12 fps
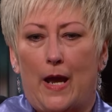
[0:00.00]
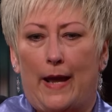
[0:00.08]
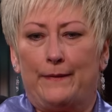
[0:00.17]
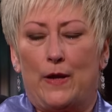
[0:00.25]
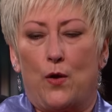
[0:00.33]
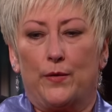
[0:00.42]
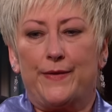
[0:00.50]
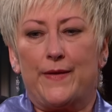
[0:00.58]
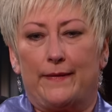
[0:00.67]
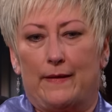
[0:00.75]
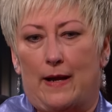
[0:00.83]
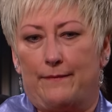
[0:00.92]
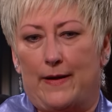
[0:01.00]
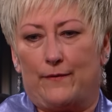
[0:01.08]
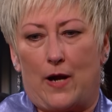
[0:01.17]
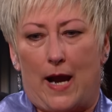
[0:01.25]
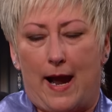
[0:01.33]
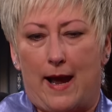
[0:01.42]
And the only thing that I've
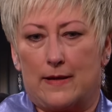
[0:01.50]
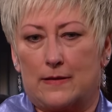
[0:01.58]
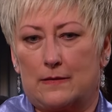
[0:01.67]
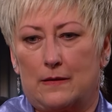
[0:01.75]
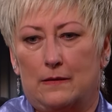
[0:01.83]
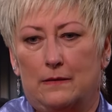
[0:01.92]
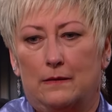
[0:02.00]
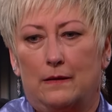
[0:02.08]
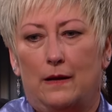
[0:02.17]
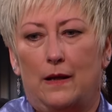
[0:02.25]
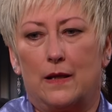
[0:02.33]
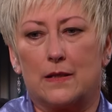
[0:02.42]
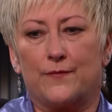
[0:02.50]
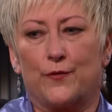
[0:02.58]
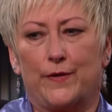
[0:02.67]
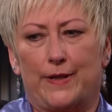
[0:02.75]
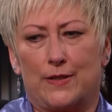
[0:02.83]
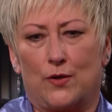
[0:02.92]
ever asked is for
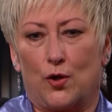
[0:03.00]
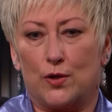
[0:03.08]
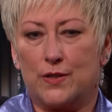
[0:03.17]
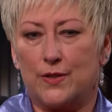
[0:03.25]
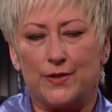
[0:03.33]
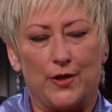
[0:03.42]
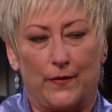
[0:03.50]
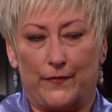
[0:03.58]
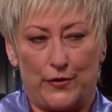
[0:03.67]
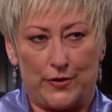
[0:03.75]
these girls to serve their